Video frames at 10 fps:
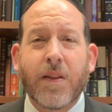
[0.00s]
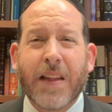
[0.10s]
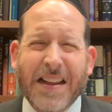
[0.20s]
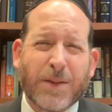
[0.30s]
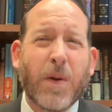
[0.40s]

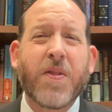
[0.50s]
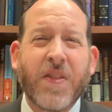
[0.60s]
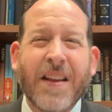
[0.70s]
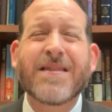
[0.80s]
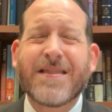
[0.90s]
that's when
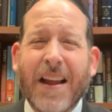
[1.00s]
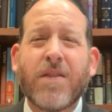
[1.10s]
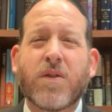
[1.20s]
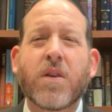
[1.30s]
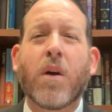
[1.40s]
things
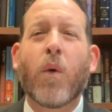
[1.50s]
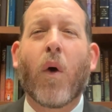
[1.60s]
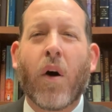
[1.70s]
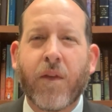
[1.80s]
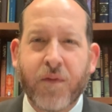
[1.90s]
tend to go
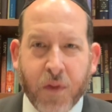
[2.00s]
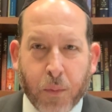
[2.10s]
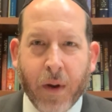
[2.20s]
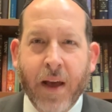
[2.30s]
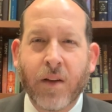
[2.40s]
off the
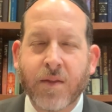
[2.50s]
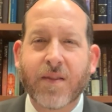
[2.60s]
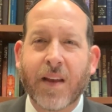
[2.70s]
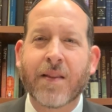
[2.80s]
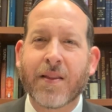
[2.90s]
rails in